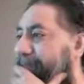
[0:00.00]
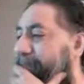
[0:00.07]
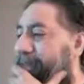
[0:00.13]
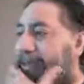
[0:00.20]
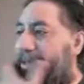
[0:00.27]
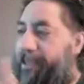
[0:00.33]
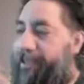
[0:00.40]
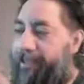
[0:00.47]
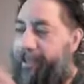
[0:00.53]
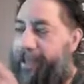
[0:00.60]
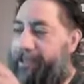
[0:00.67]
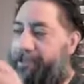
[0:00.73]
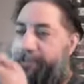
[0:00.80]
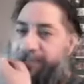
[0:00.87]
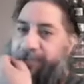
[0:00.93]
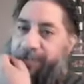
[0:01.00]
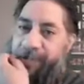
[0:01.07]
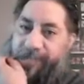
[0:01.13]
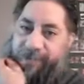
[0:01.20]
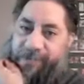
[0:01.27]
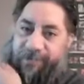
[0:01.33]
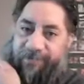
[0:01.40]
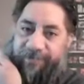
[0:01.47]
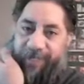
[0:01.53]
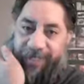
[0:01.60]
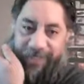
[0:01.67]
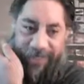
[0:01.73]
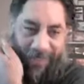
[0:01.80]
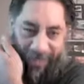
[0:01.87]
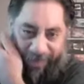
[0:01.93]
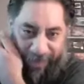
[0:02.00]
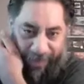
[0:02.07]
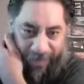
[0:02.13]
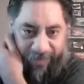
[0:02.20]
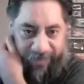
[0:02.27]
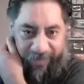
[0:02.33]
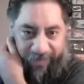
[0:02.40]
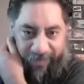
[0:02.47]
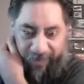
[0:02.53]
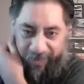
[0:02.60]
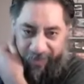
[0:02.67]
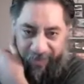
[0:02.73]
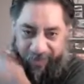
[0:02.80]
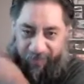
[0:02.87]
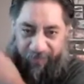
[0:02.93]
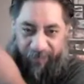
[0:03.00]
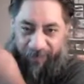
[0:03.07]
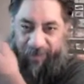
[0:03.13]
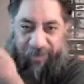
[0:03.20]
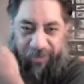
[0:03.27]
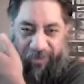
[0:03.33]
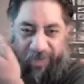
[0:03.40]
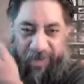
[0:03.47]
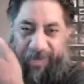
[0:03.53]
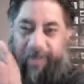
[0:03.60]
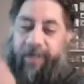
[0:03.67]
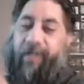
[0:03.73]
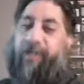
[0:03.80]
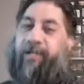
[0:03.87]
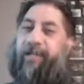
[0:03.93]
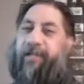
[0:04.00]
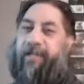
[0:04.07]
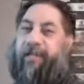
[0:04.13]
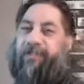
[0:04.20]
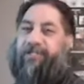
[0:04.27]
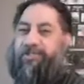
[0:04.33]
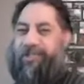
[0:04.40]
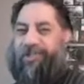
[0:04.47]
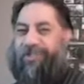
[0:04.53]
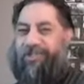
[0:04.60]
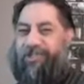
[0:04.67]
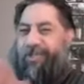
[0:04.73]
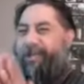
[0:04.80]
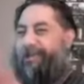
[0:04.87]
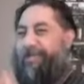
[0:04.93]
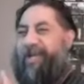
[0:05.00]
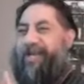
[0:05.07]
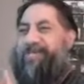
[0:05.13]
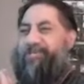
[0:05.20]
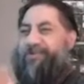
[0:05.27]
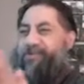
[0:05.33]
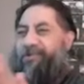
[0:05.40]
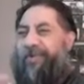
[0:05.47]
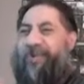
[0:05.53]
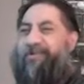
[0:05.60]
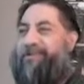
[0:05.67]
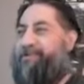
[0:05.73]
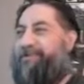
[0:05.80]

But none of that's, you know, that's in the drama series. I'm just trying to, because you're just trying to picture what it